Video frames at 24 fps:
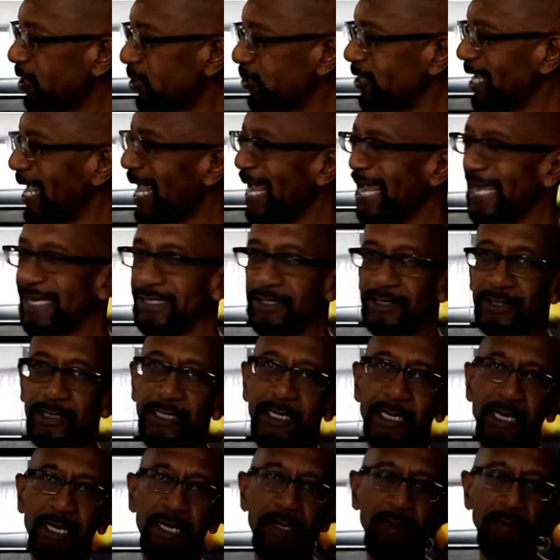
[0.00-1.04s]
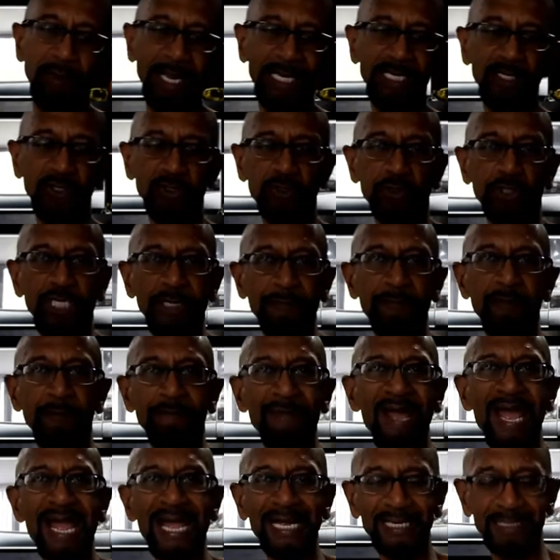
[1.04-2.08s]
on the hands. Get those cheaper
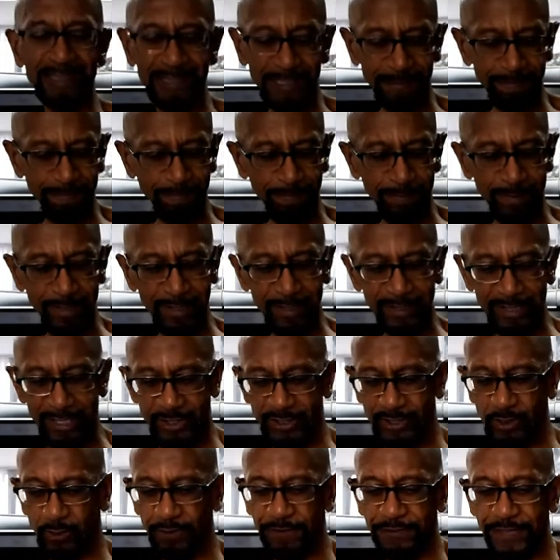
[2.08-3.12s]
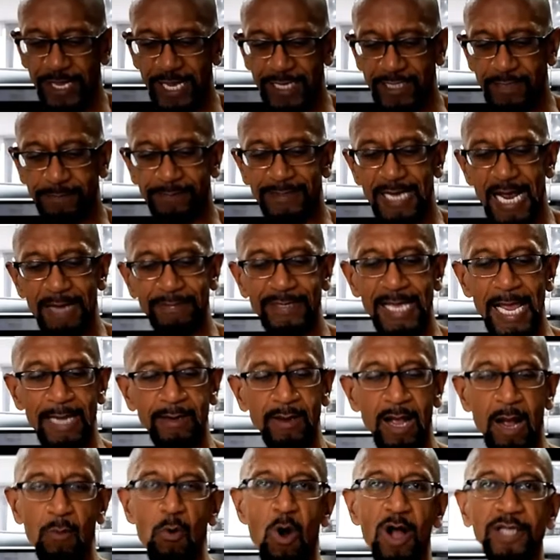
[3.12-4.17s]
bags. They're still thin. Sometimes
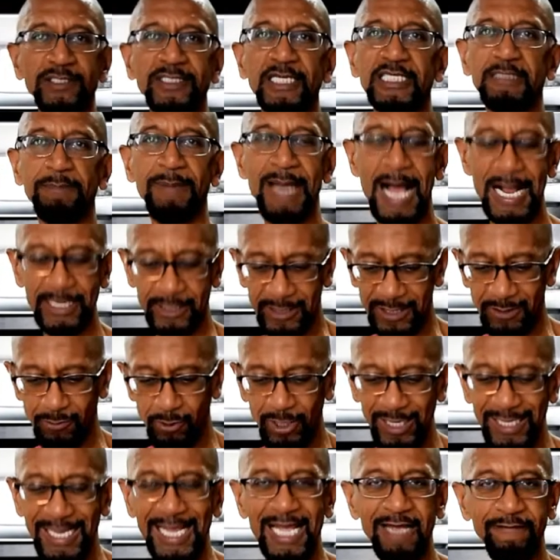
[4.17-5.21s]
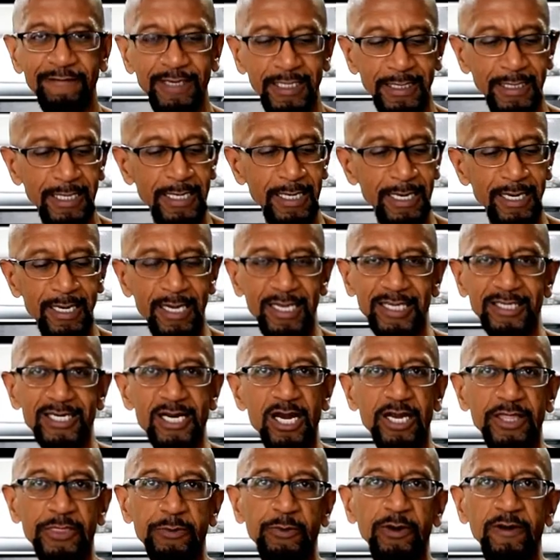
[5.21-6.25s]
I walk 6 blocks and they're really heavy.
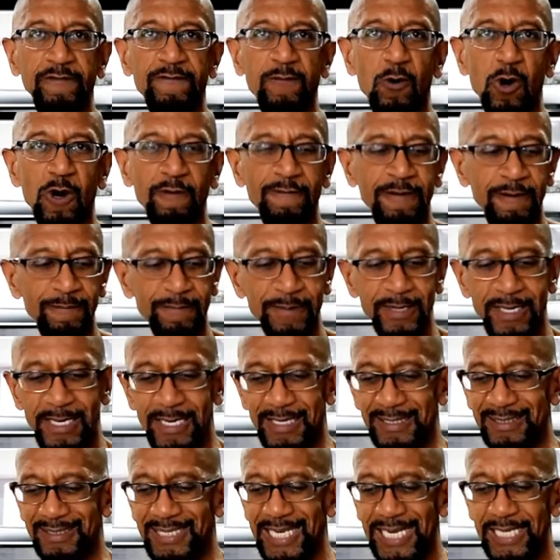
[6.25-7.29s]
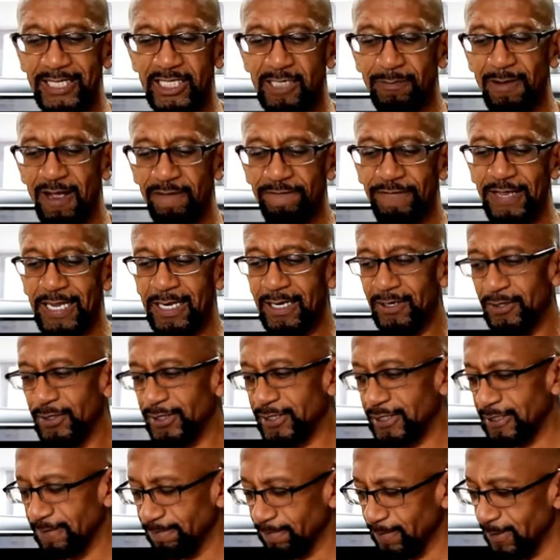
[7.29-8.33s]
Carry 3-4 of them. Dig into my
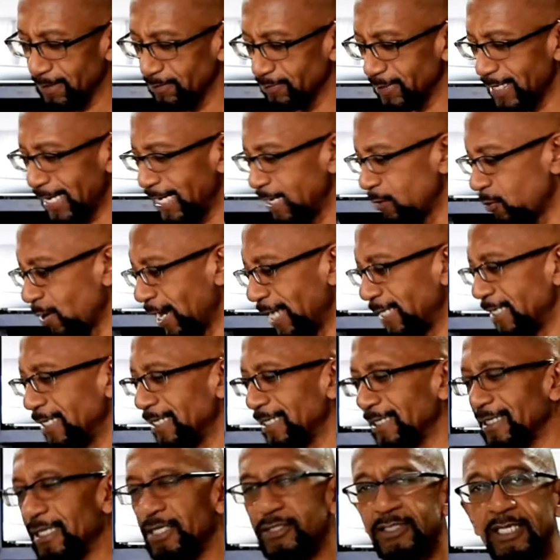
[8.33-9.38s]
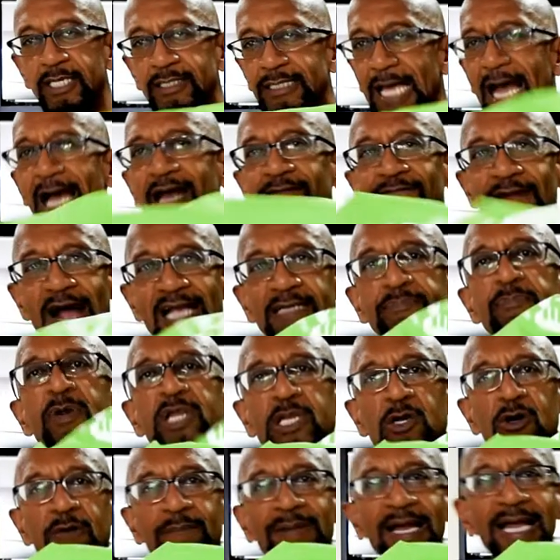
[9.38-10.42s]
fingers. But anyway, I advise bring
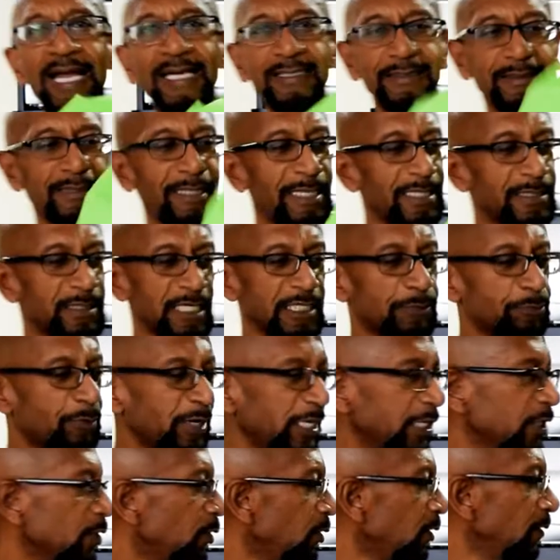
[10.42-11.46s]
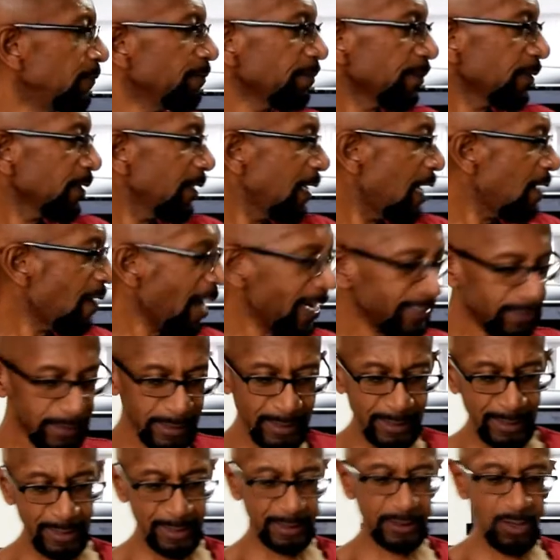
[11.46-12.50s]
your own bags. It's pretty cool. All right,
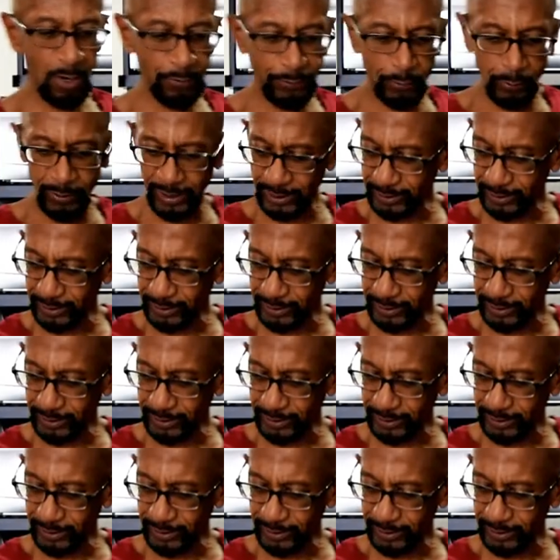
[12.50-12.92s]
let's go through this